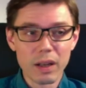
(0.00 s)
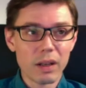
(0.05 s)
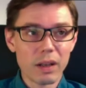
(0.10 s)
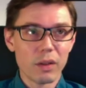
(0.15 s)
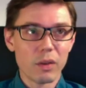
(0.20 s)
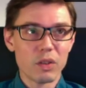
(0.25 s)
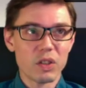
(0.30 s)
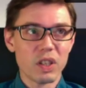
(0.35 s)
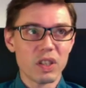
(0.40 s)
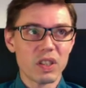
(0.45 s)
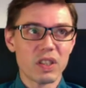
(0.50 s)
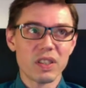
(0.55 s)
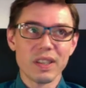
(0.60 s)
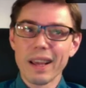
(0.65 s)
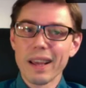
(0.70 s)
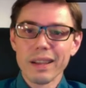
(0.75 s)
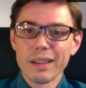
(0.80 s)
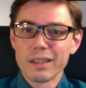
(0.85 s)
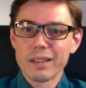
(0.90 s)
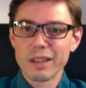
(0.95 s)
there's a
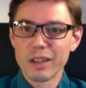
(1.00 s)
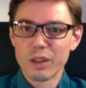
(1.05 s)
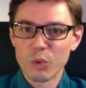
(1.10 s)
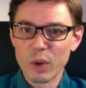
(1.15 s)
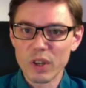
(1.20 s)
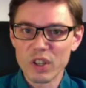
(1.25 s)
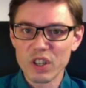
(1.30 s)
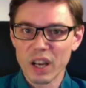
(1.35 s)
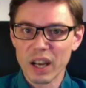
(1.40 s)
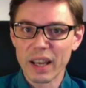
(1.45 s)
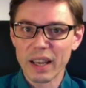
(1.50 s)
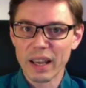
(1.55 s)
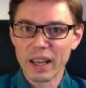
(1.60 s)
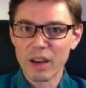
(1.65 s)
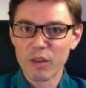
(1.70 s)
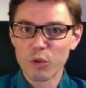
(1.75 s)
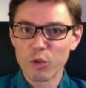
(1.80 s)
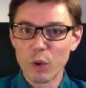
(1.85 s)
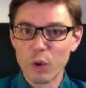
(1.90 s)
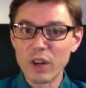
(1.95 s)
sense in which I
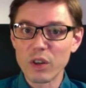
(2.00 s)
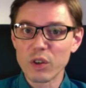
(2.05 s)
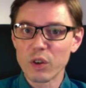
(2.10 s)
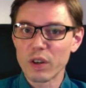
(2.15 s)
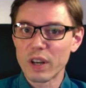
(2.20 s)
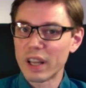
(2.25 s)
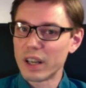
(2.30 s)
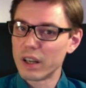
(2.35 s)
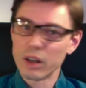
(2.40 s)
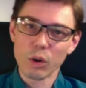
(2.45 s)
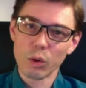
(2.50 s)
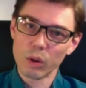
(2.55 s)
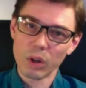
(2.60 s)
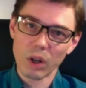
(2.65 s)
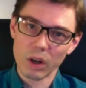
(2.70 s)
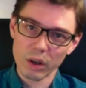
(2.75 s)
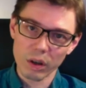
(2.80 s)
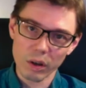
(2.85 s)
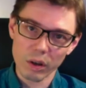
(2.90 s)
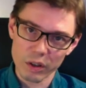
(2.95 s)
have rendered it no
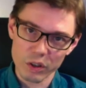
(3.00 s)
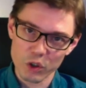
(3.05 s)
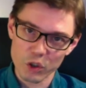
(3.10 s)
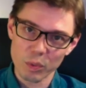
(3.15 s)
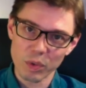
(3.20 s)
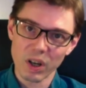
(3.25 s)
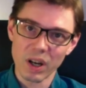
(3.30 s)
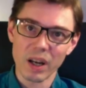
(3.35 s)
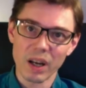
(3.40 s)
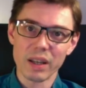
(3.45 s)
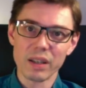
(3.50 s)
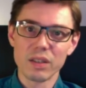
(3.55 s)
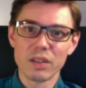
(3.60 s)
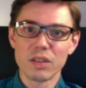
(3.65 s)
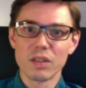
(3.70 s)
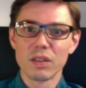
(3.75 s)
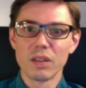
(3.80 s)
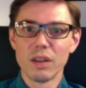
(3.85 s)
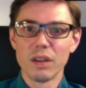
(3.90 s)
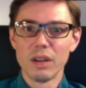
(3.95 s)
longer a surprise.